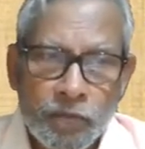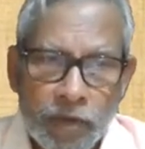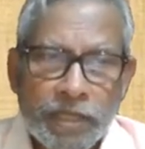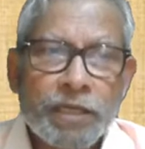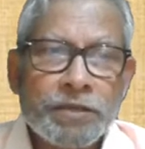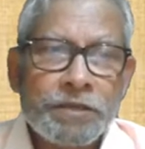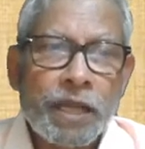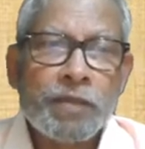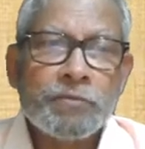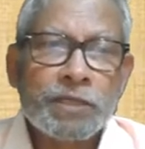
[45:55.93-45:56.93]
working
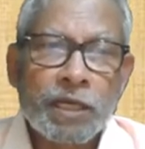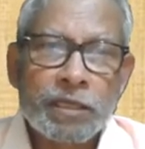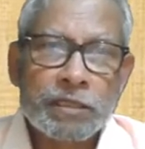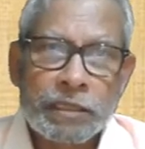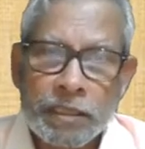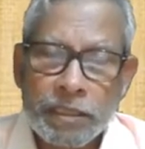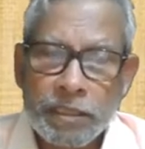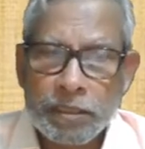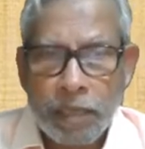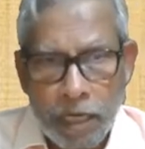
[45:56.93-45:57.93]
times are really
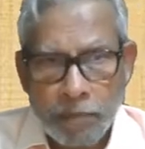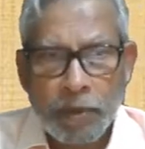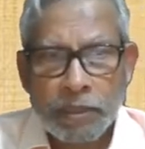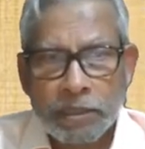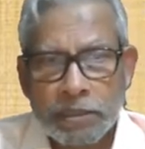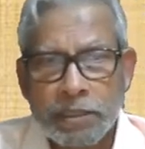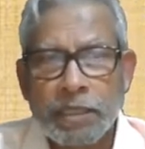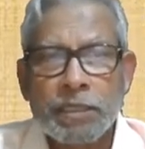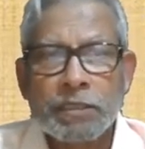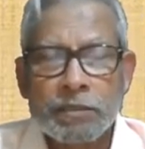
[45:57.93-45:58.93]
at par the
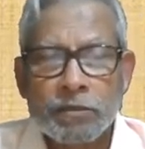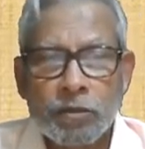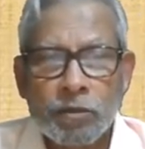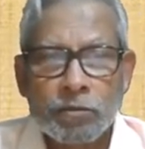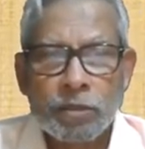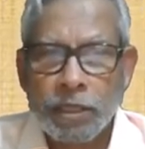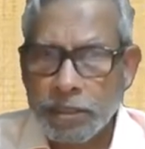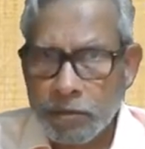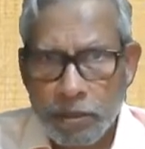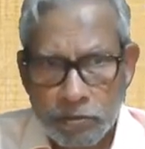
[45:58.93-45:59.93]
standards or not,
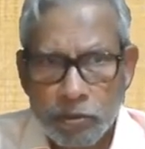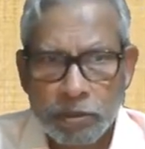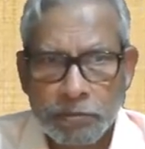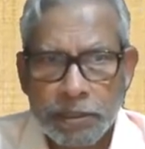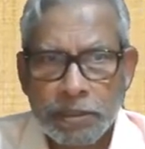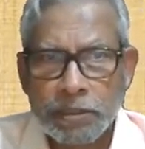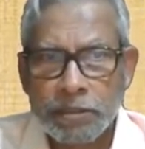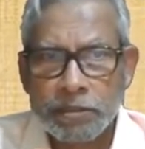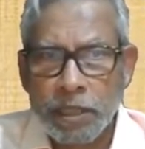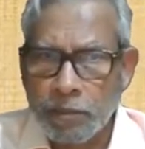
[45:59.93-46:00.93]
8 hours, whatever it
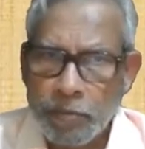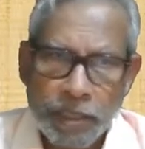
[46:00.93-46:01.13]
is, and